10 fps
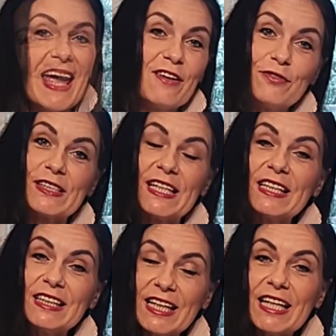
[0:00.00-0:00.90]
And for
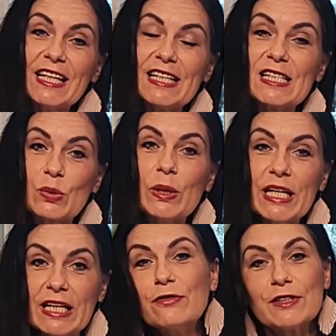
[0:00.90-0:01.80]
the ingredients we
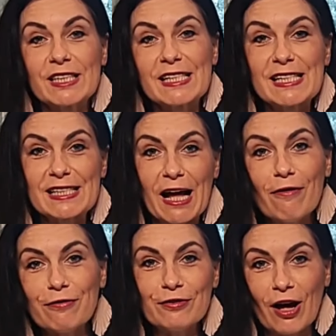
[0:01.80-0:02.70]
need for this
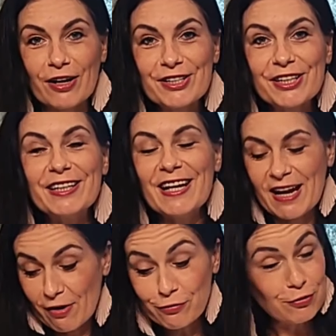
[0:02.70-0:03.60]
stuffed flounder,
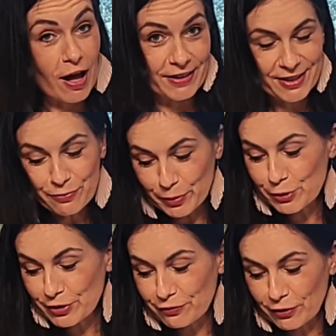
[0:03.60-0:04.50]

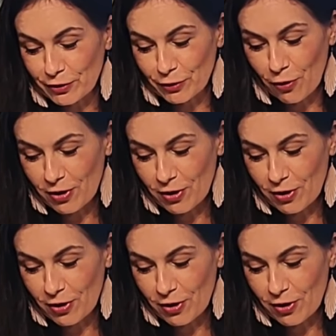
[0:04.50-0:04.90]
beautiful